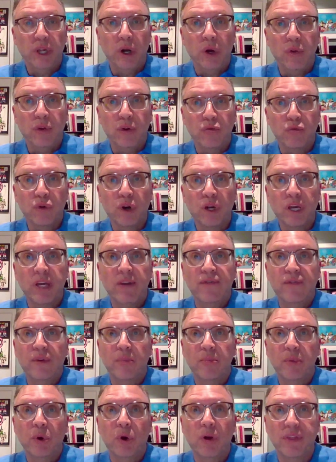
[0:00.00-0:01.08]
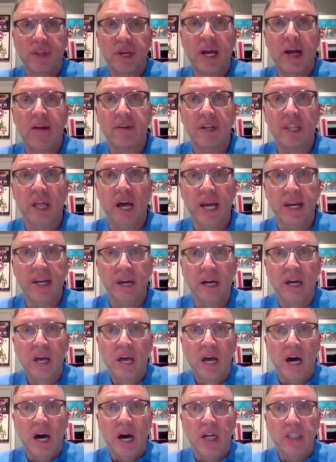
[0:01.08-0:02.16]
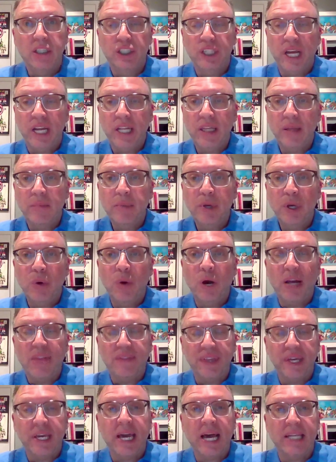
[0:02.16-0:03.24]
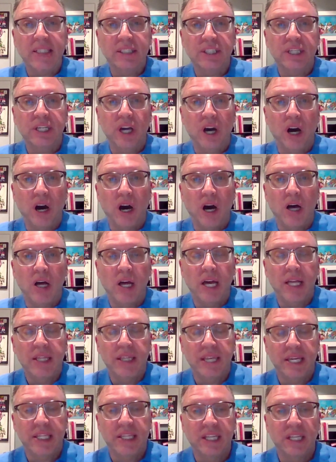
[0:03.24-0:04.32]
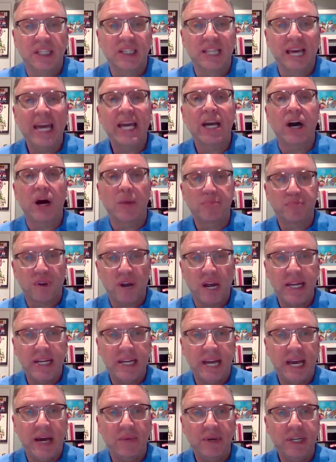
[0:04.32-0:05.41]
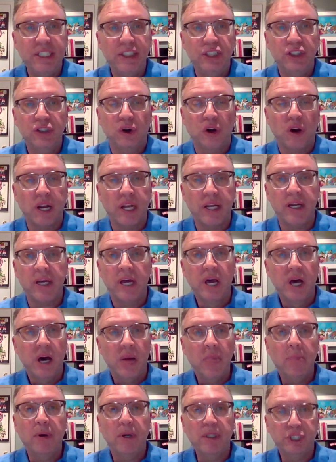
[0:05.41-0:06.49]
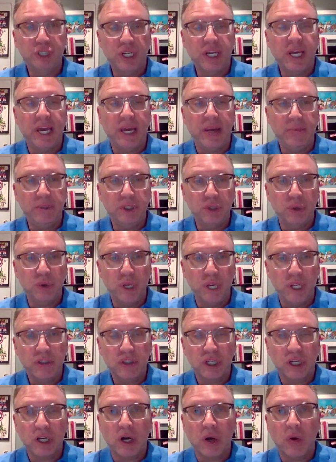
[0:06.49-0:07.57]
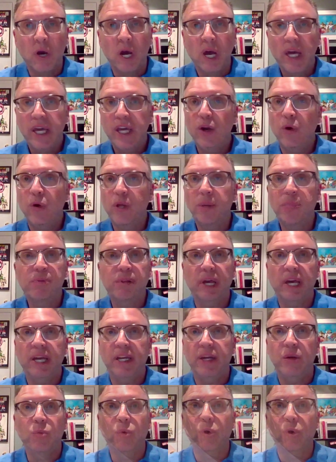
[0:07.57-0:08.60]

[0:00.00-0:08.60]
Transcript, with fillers: know, the rookie from North Carolina? Shane Lemieux, I think, has the leg up right now. He started a bunch of games 2 years ago. He only played in